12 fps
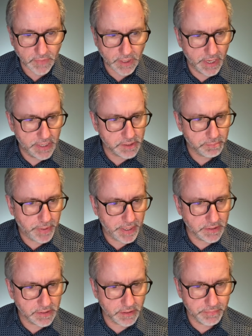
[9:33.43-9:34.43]
It's
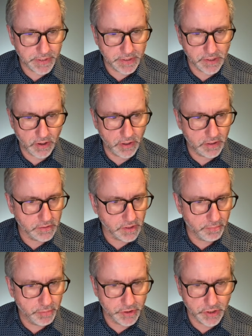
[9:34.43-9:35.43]
picked up the titles I
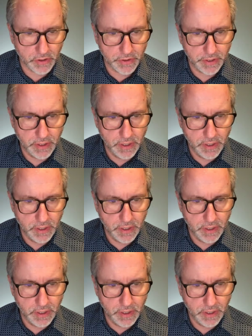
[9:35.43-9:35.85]
put on